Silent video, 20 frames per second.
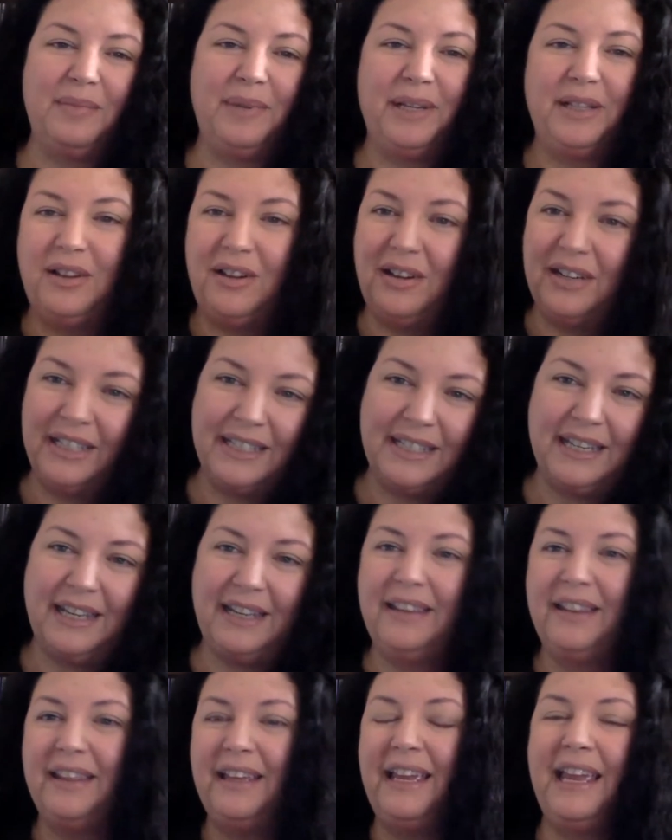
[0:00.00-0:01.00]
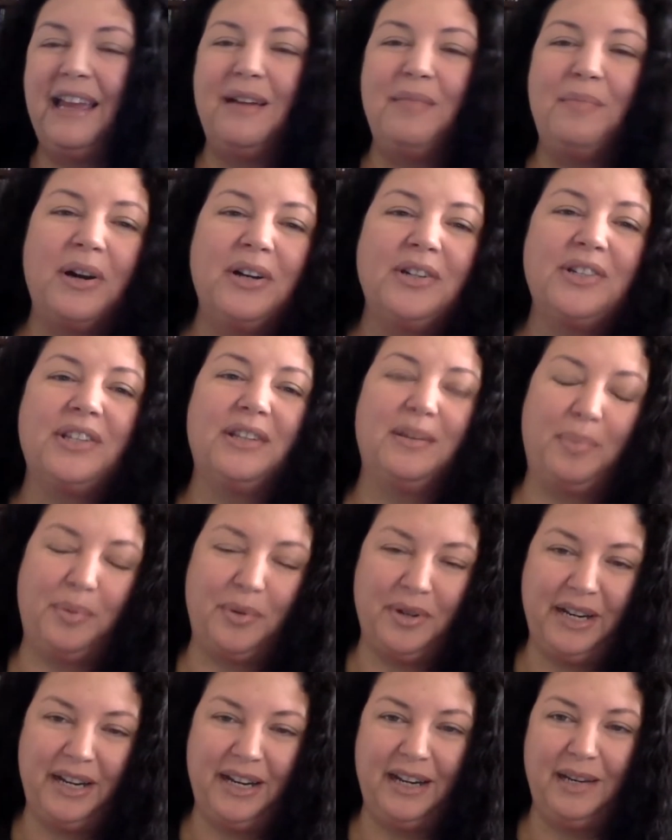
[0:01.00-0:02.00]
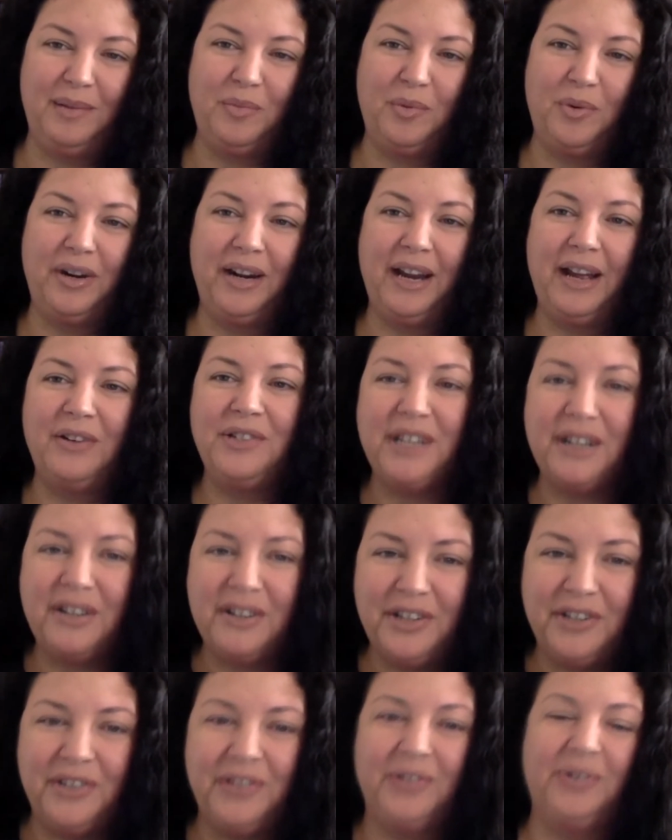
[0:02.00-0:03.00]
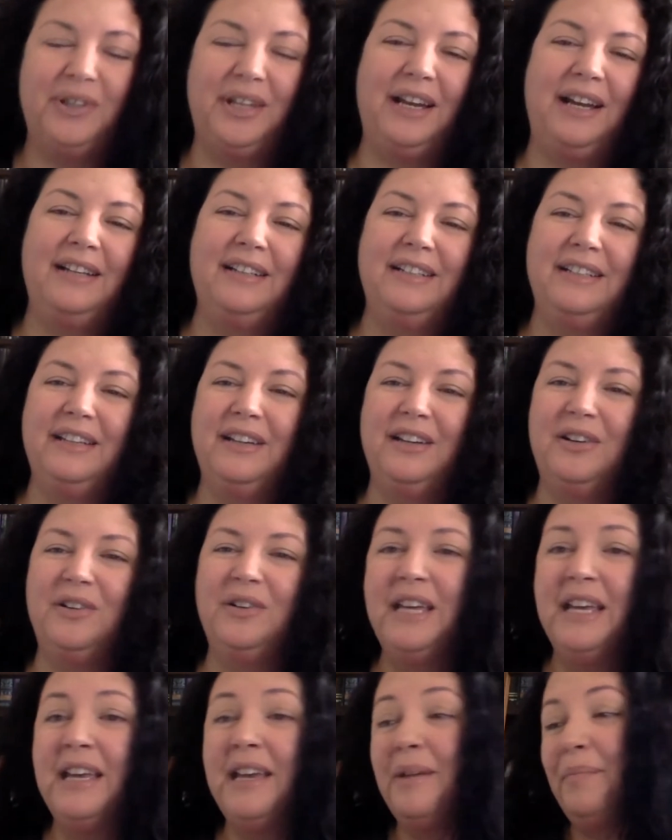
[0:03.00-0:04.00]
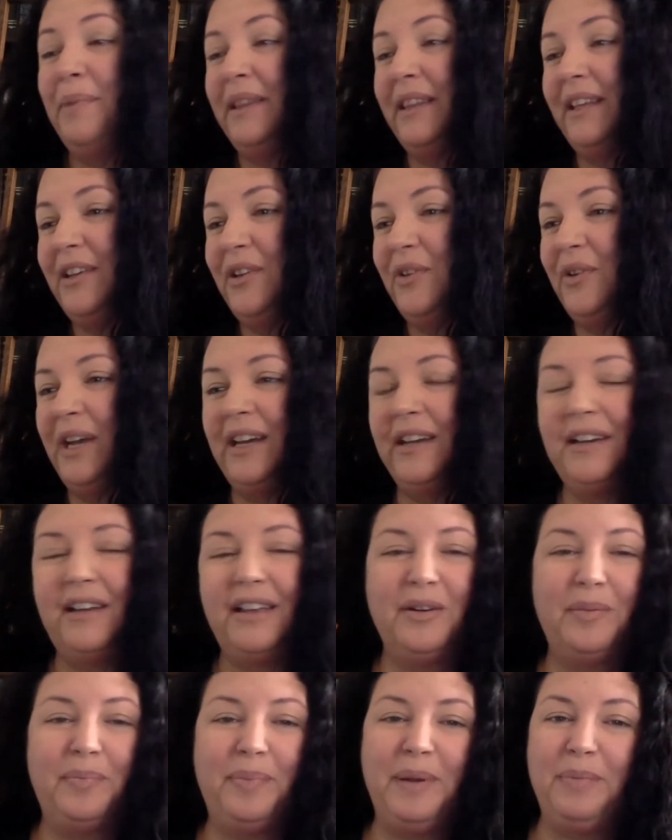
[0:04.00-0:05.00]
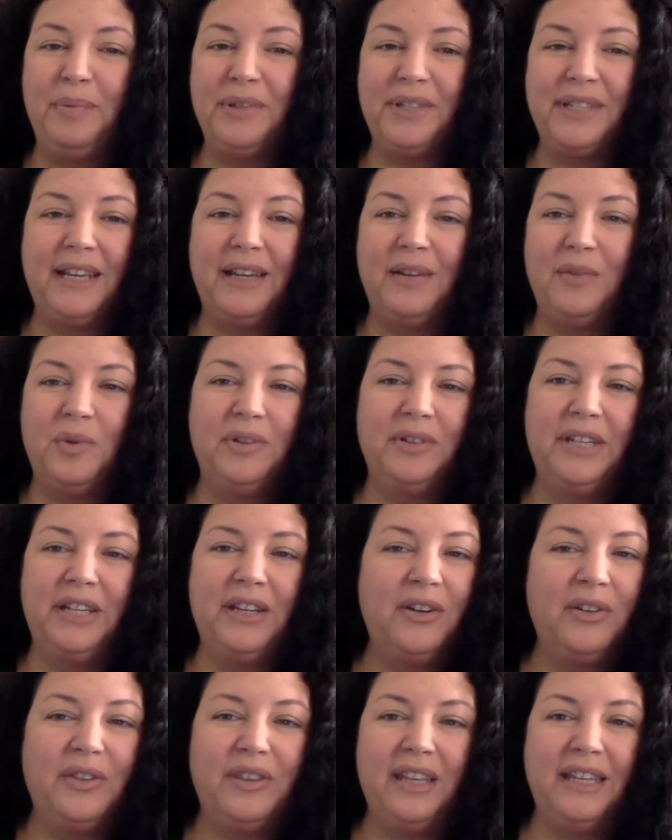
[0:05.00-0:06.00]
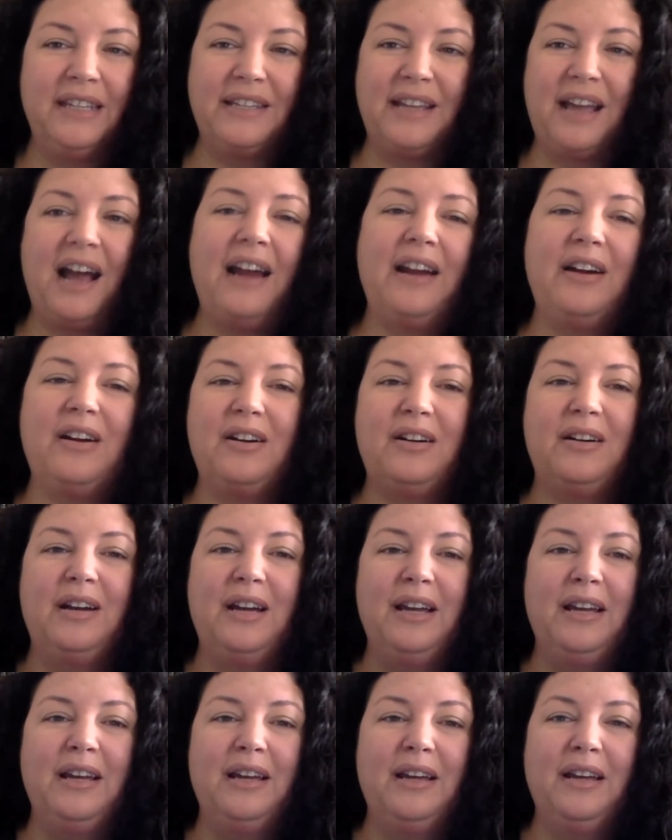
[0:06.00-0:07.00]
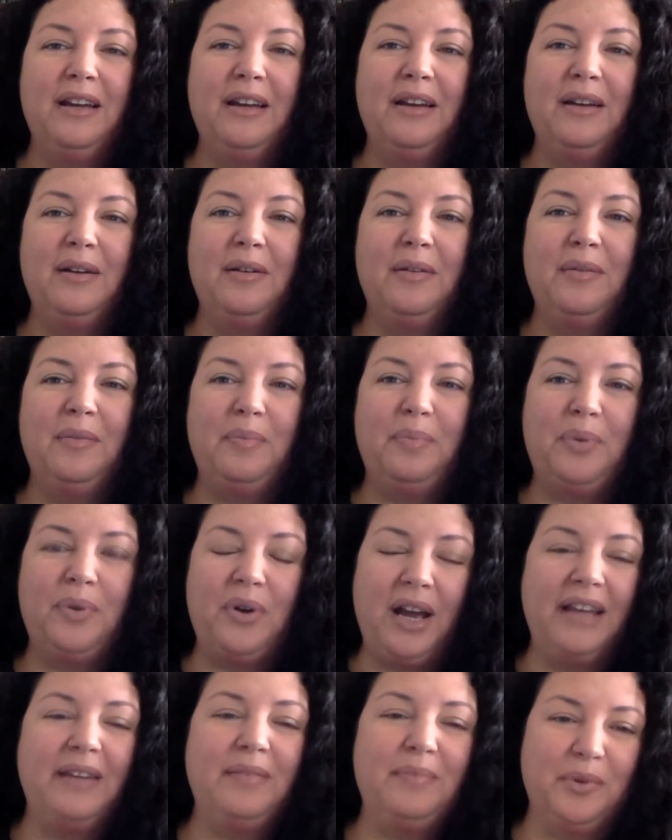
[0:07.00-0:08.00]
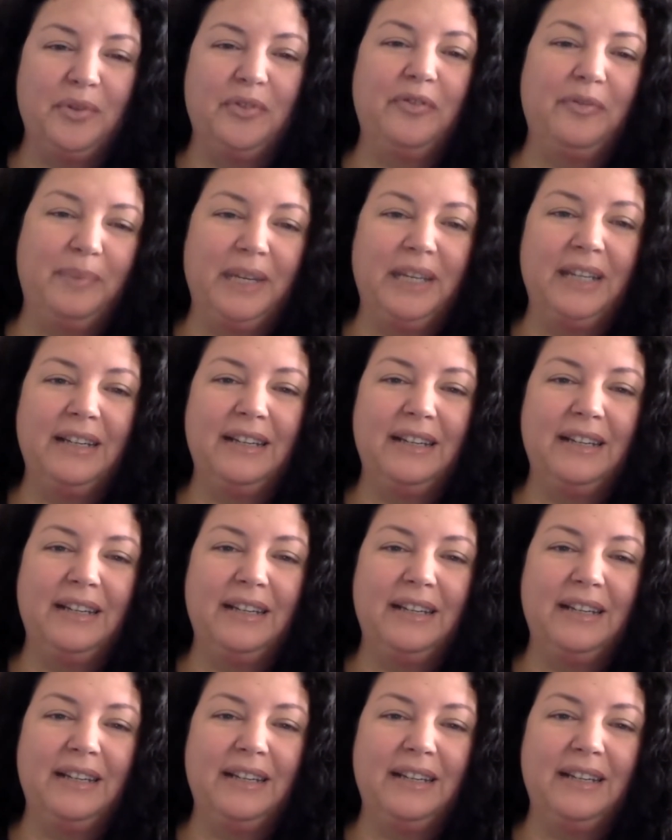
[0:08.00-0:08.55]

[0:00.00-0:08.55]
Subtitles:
along and saying they can't march in the parade anymore. And how dare you do that? But then you had other people saying, well, the entire pride movement